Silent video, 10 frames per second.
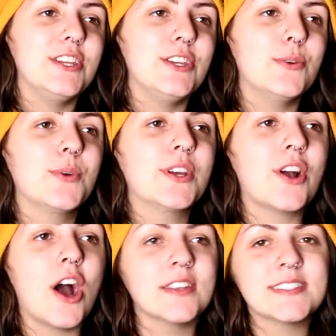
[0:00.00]
you
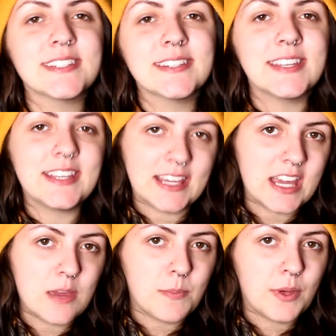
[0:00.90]
constantly
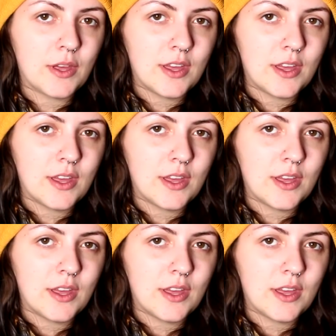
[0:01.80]
keep